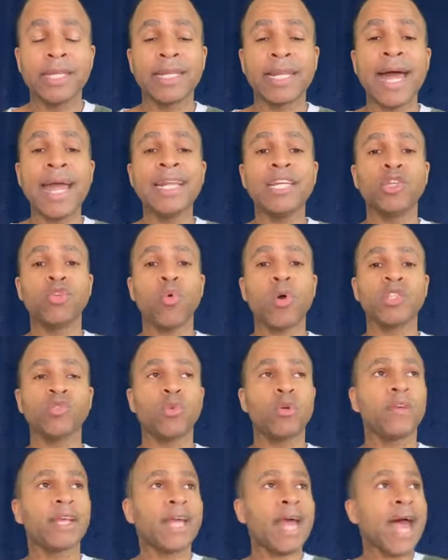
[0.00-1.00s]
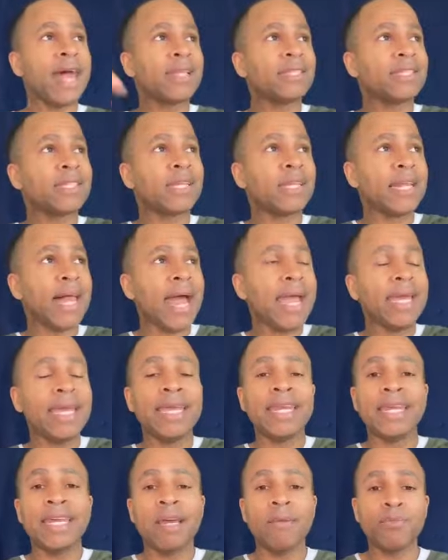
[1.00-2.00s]
Light dwells with God is light
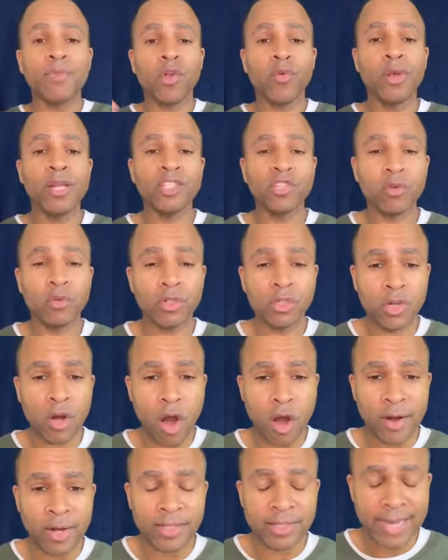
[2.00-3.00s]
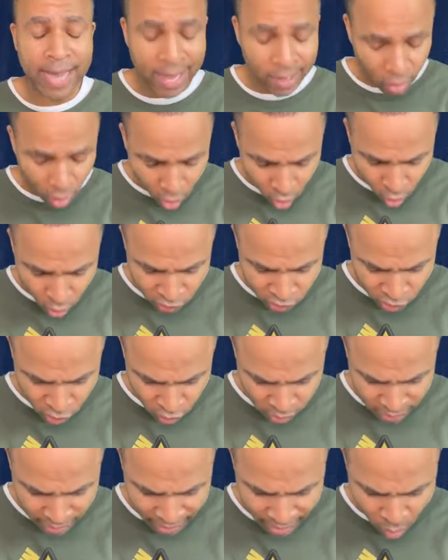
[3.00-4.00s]
in him there is no darkness at all.
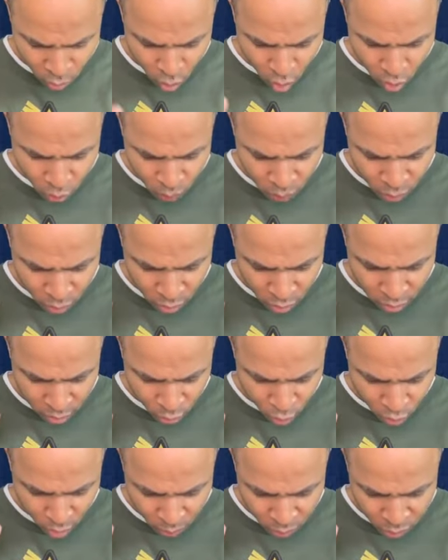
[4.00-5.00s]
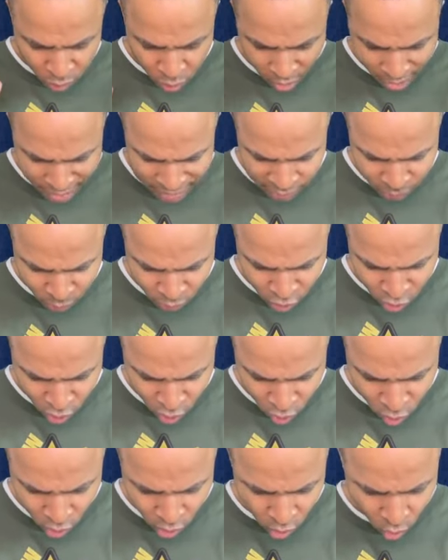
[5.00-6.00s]
So God will will prosper
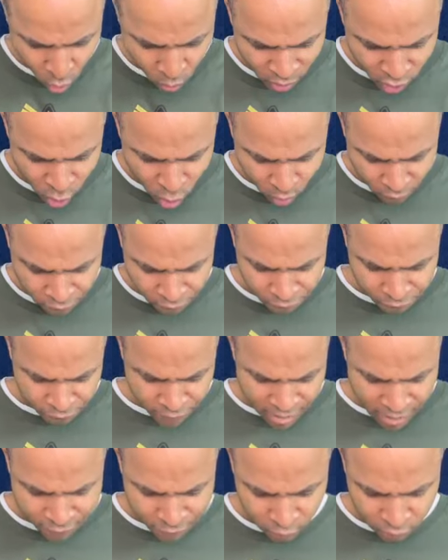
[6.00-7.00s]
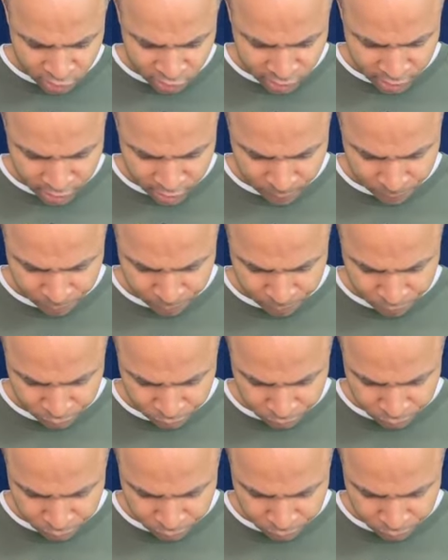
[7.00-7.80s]
you when you are faithful to him.